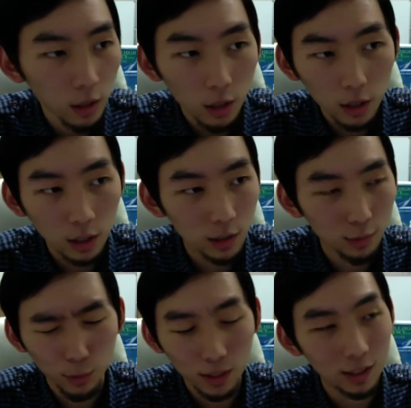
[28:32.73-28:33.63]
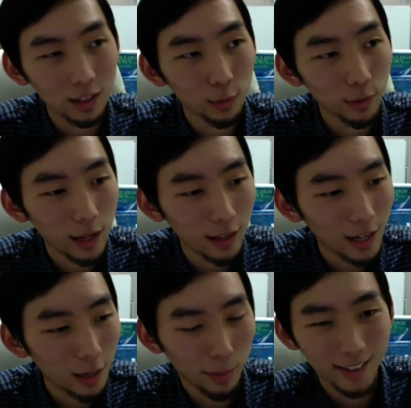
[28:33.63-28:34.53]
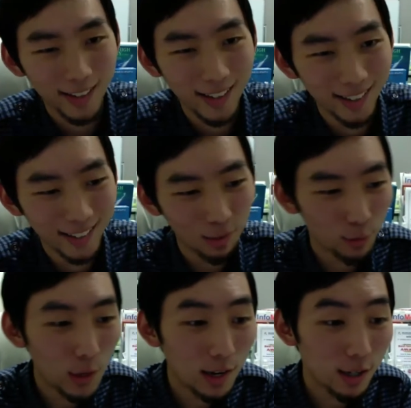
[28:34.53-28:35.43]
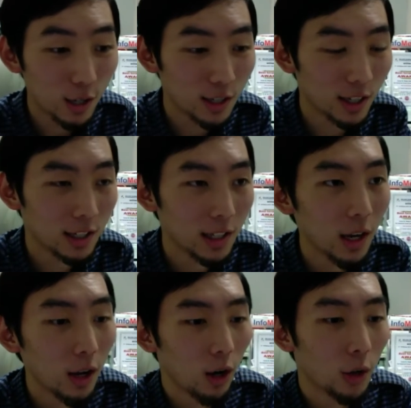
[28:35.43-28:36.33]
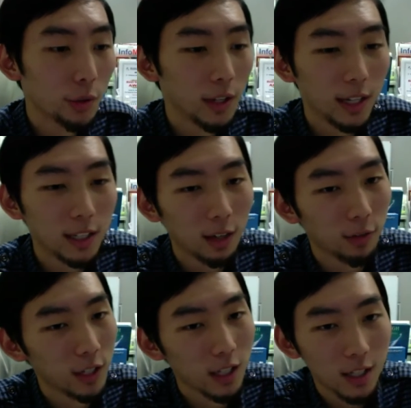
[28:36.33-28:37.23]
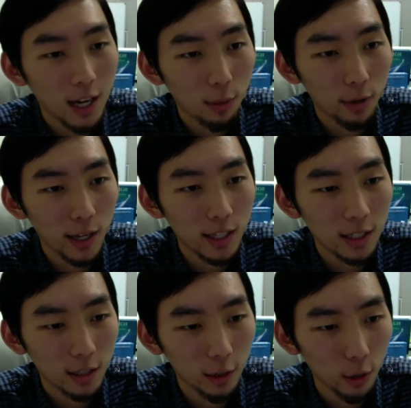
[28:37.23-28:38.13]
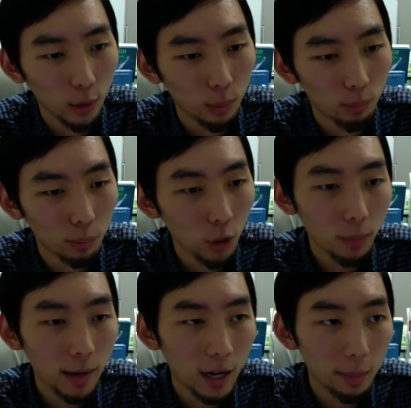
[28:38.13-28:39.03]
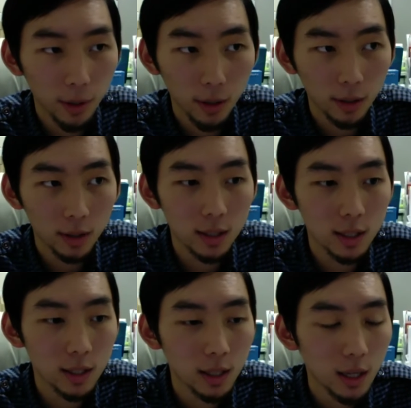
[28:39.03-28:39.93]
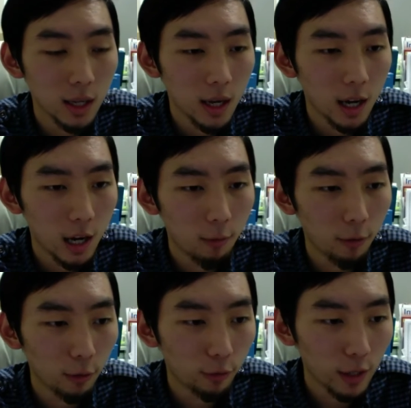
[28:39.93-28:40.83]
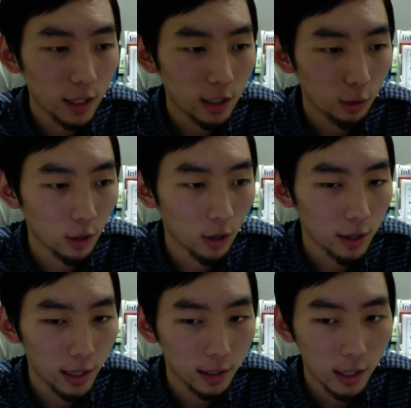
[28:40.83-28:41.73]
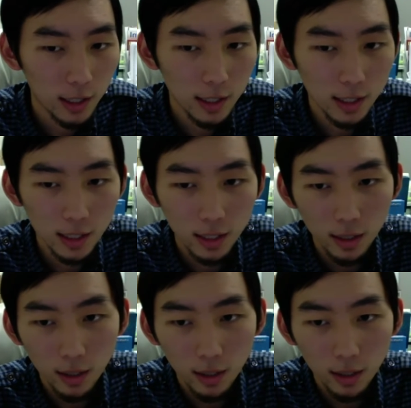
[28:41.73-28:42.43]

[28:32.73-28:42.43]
We can deal with that later, but if you are interested or would like to even just chat with us to know more about our products, feel free to contact us